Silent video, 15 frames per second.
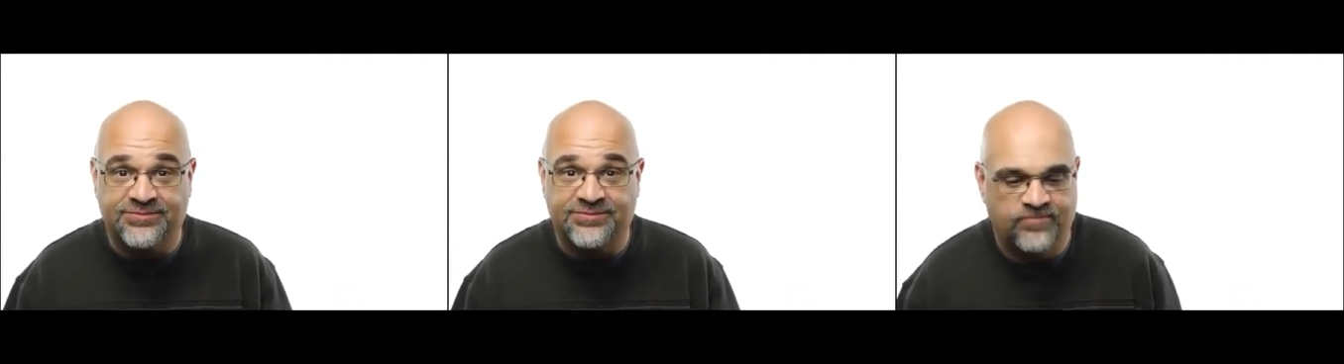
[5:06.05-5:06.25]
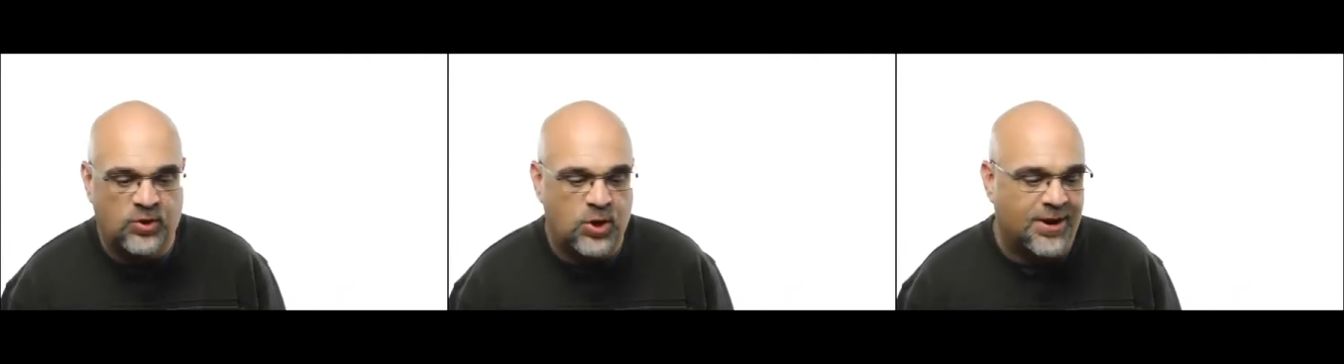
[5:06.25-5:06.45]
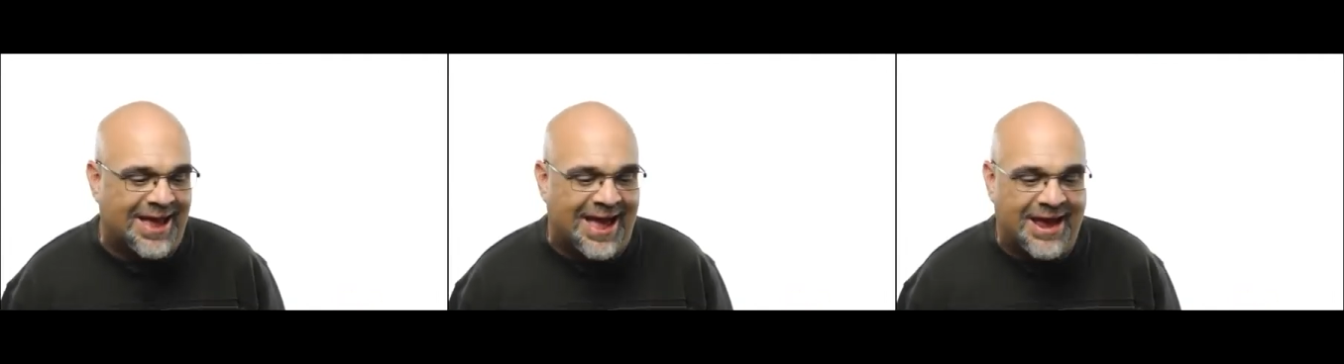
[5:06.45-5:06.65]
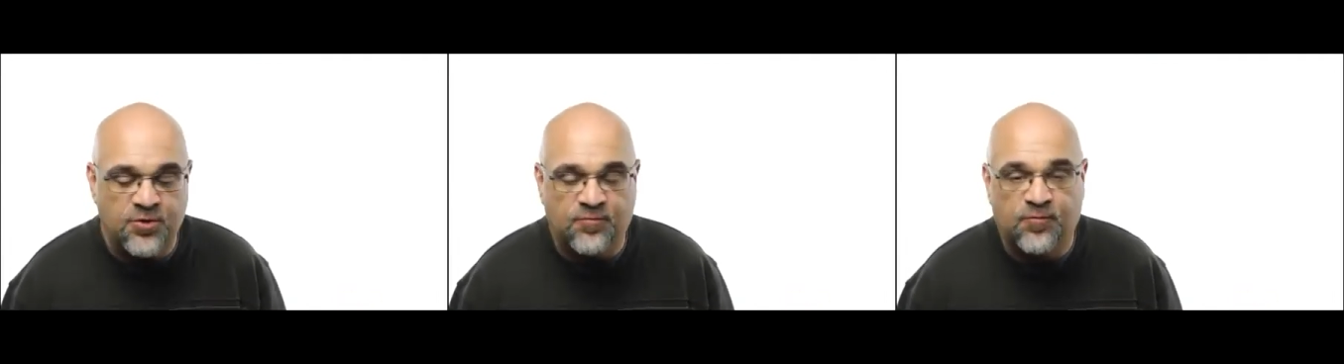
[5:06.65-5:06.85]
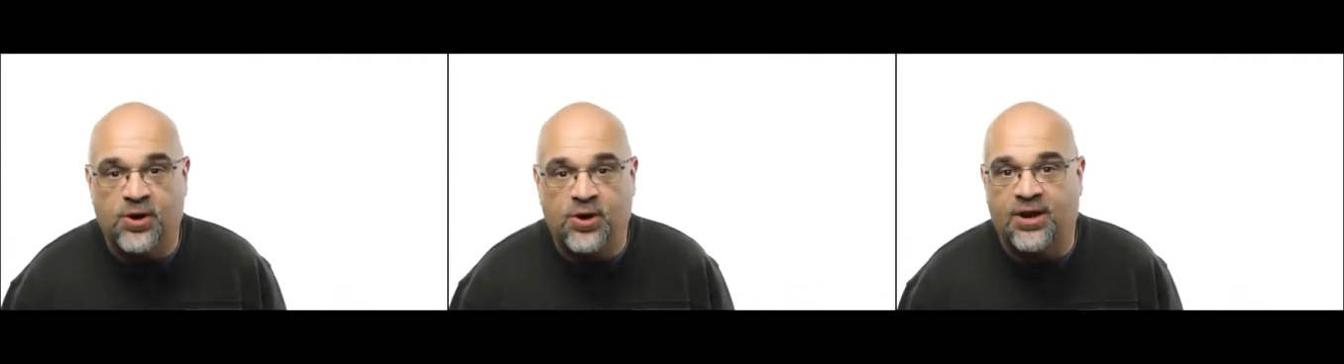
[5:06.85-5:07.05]
Look, I know
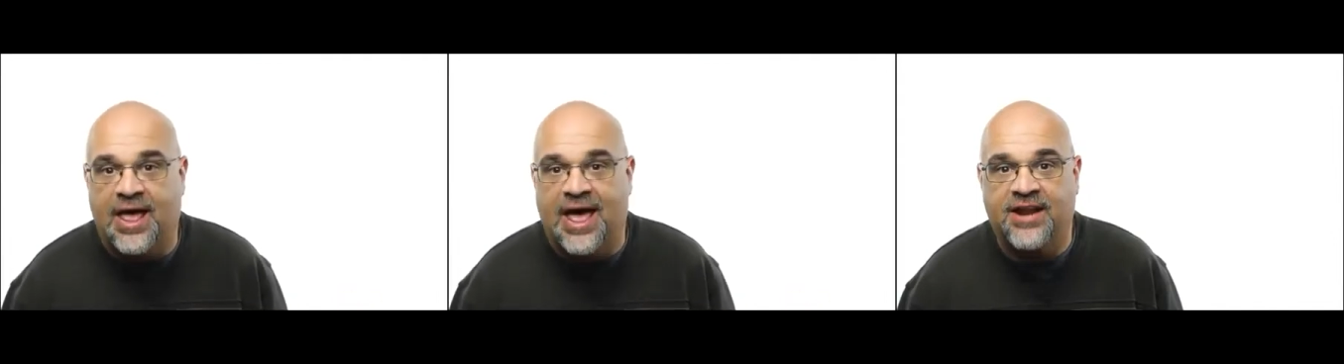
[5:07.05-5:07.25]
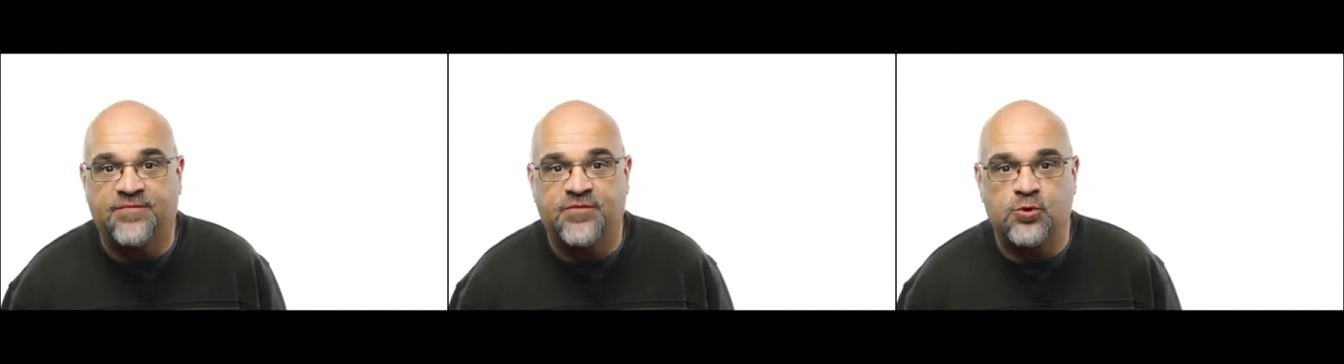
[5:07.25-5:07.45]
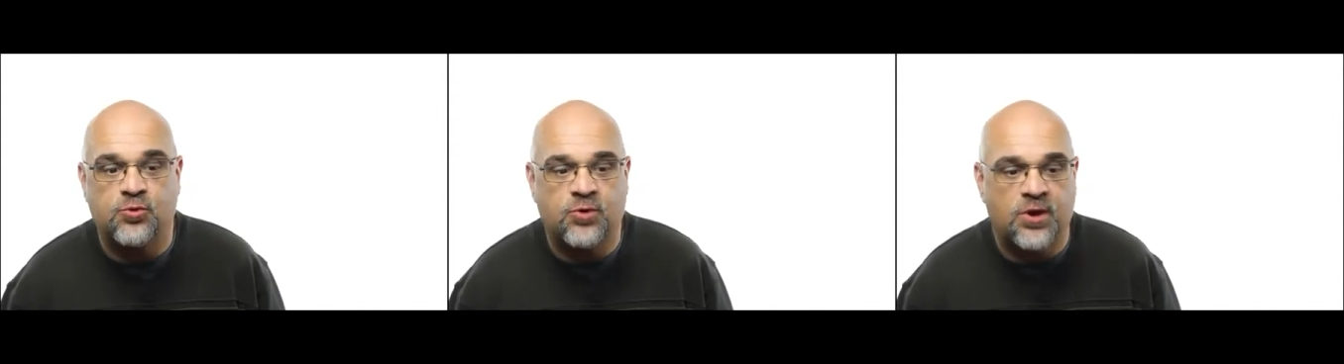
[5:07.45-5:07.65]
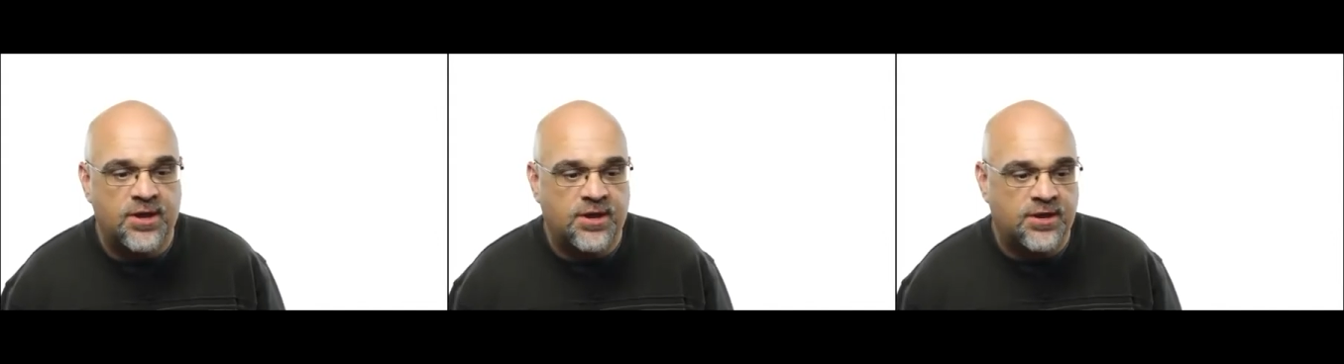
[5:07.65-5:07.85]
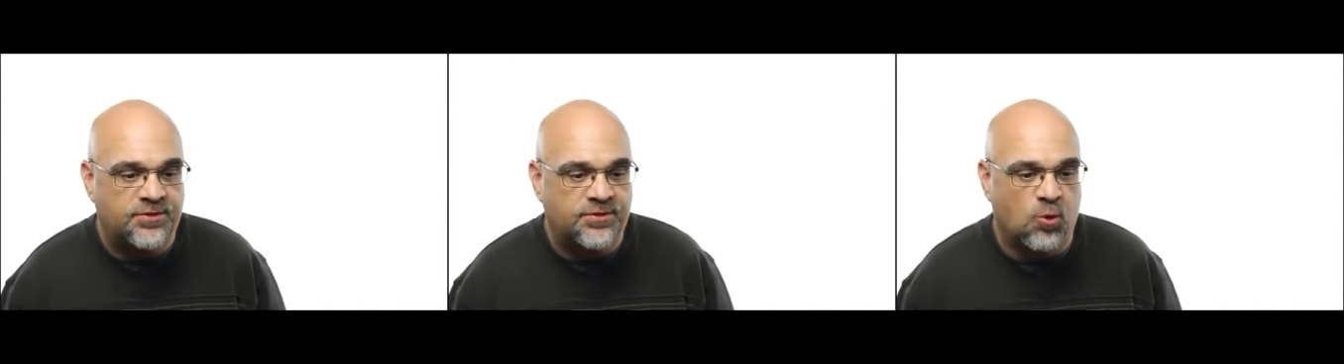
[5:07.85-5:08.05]
for a lot of you,
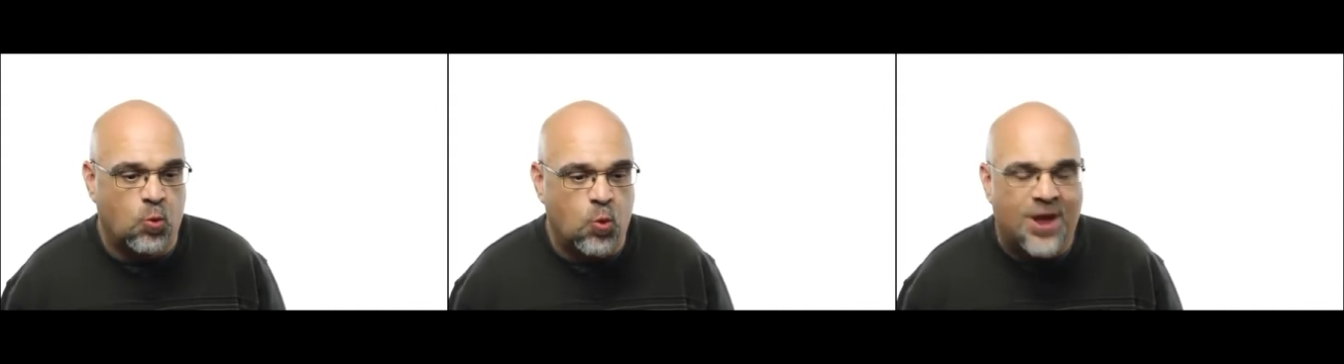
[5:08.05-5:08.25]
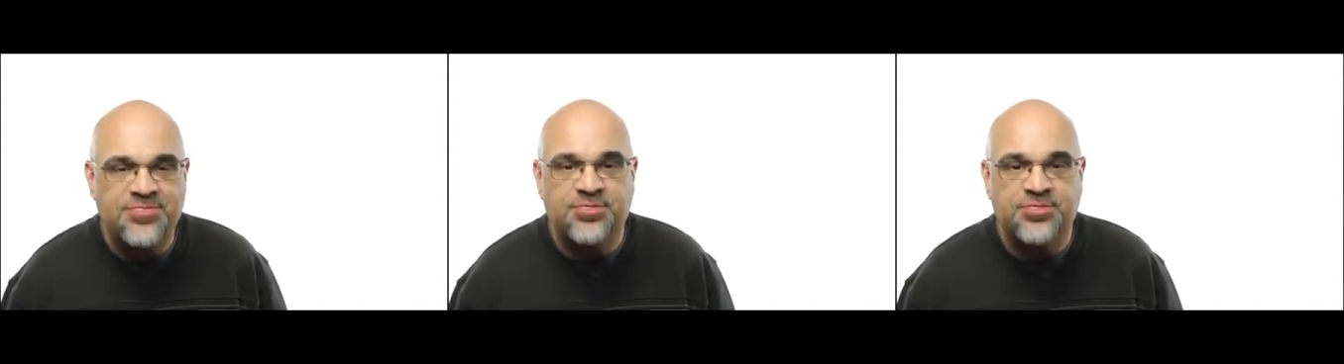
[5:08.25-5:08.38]
the one